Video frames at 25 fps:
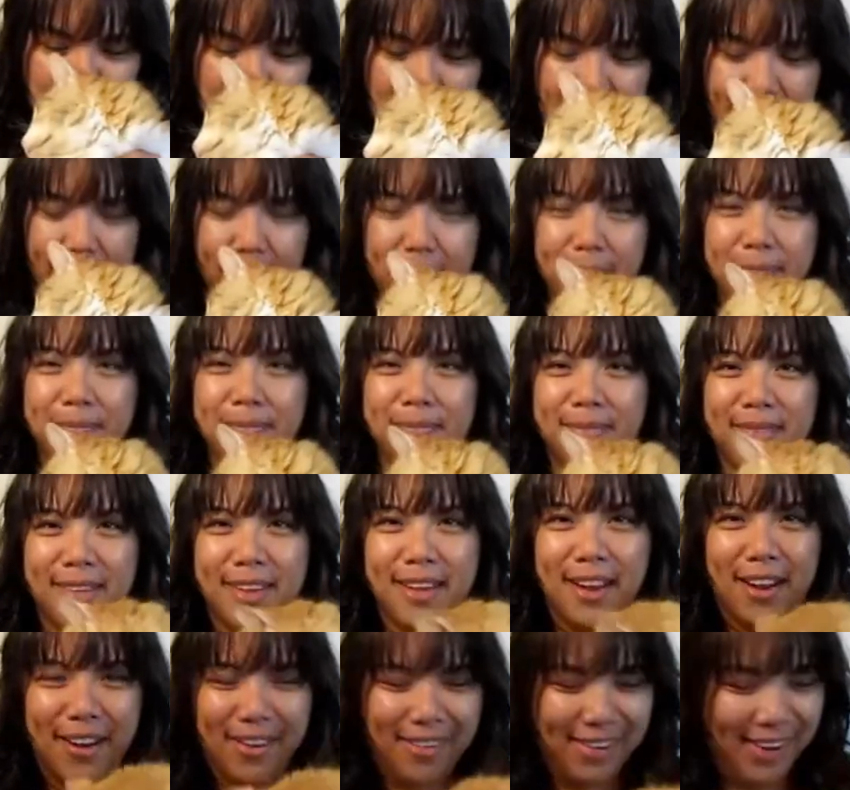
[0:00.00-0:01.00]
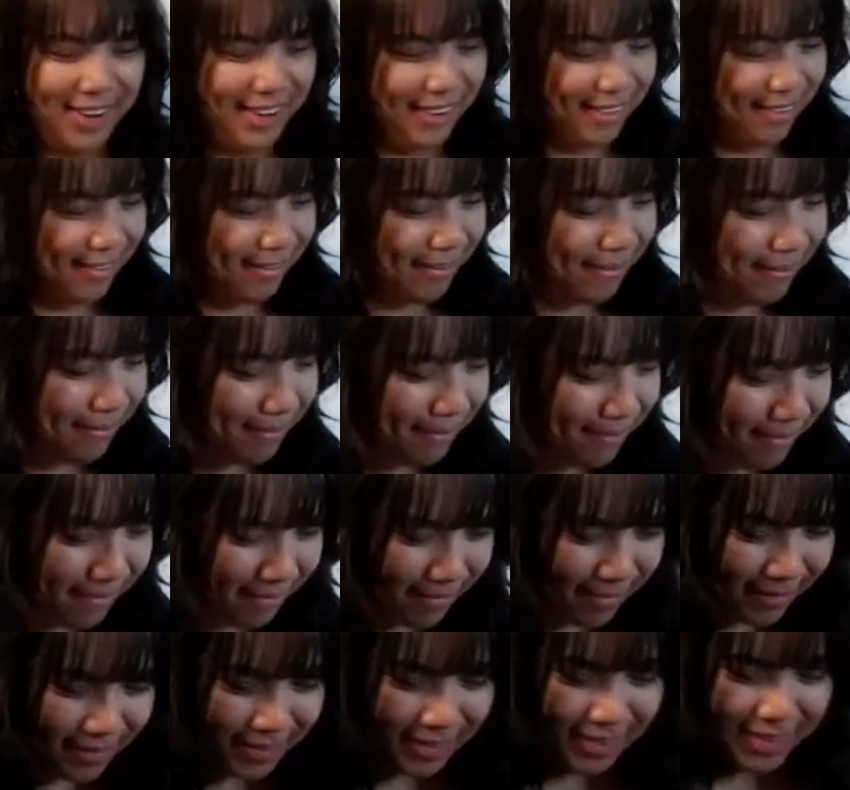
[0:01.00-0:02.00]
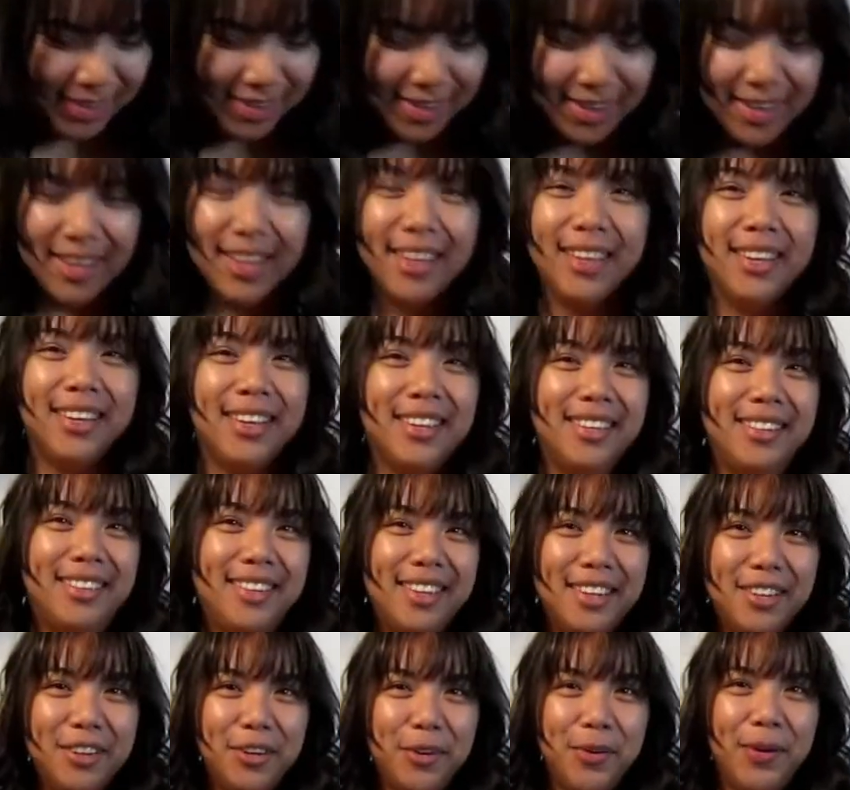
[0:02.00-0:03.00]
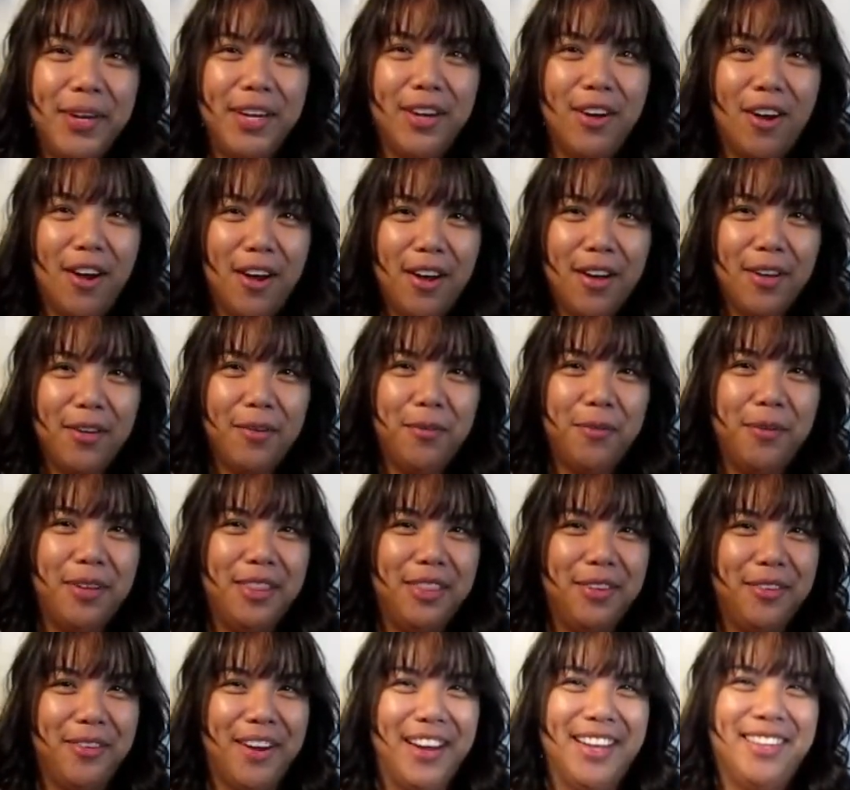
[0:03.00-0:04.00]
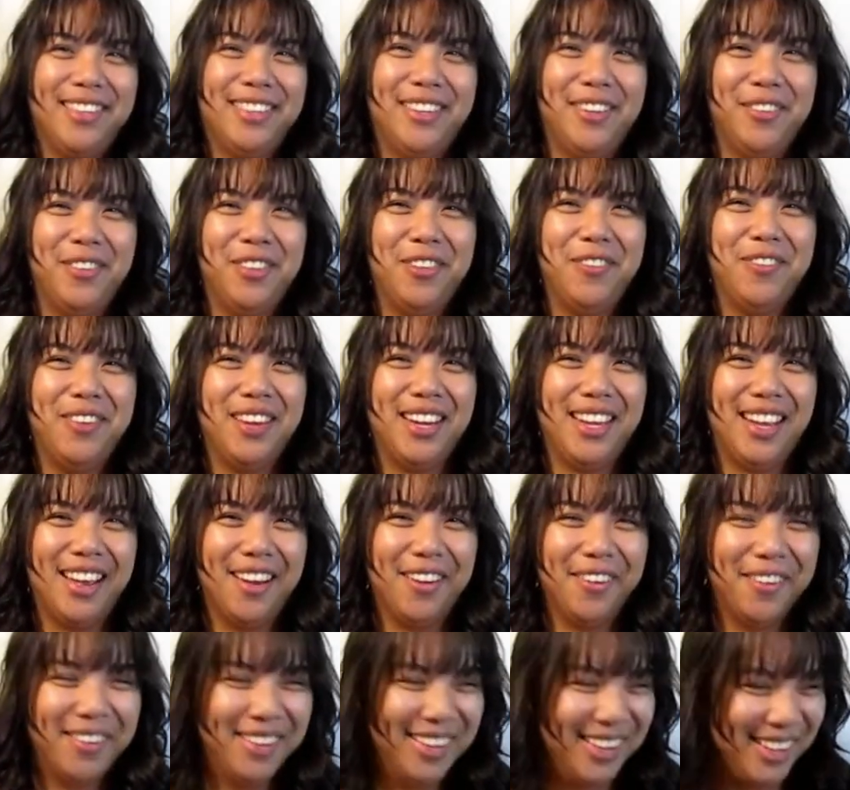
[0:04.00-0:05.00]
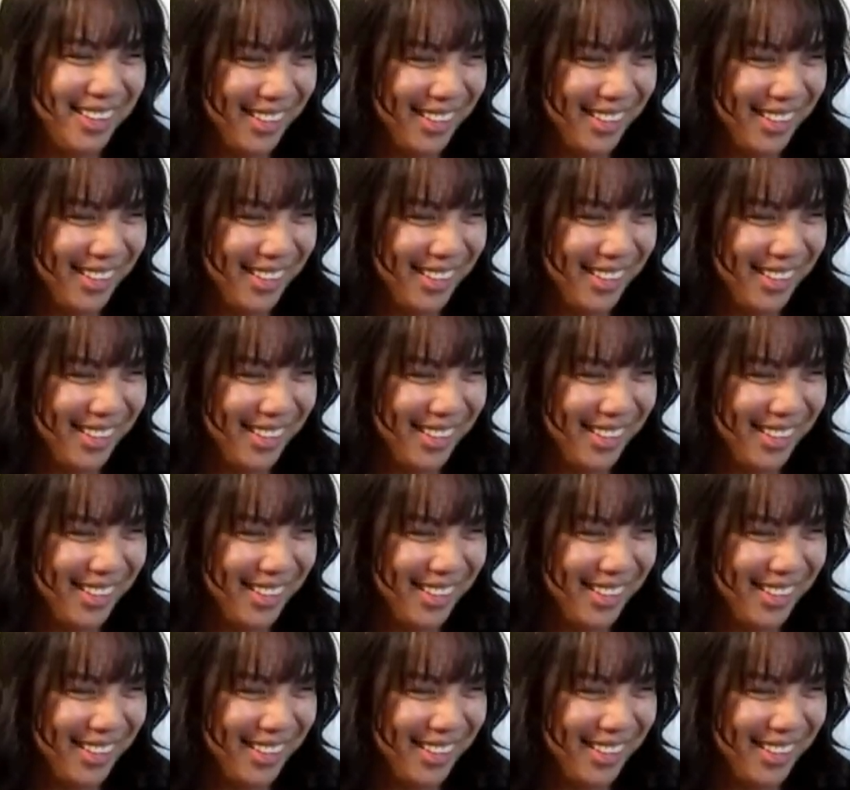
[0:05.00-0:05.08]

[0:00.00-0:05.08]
All right. Continuing on with the rest of the video.